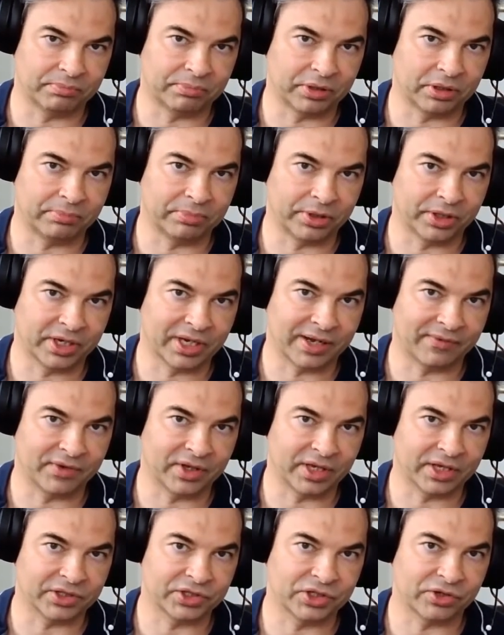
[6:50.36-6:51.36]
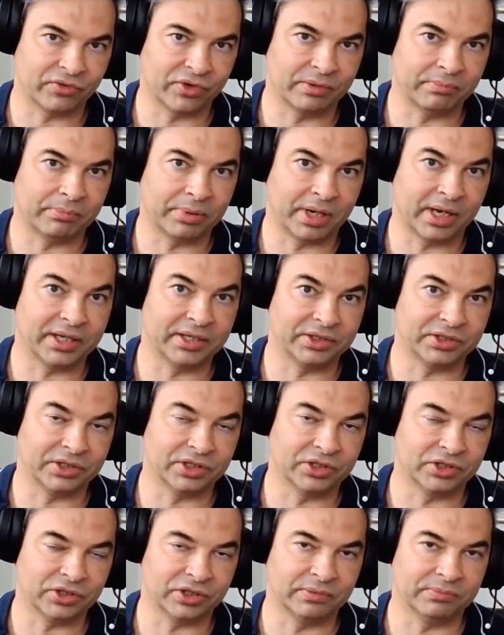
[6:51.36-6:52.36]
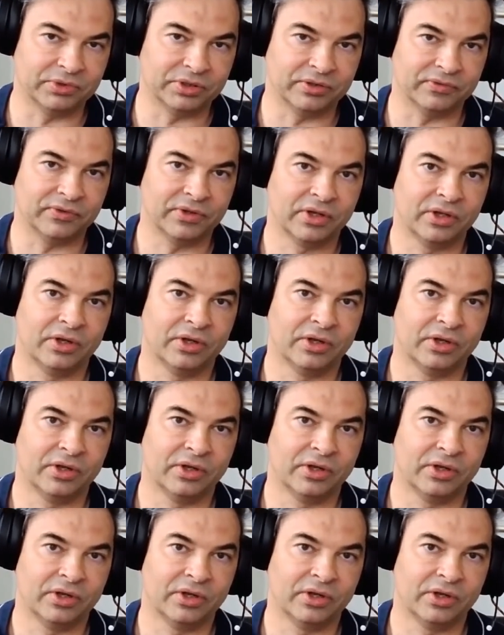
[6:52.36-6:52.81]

appropriate caveats are in place in terms of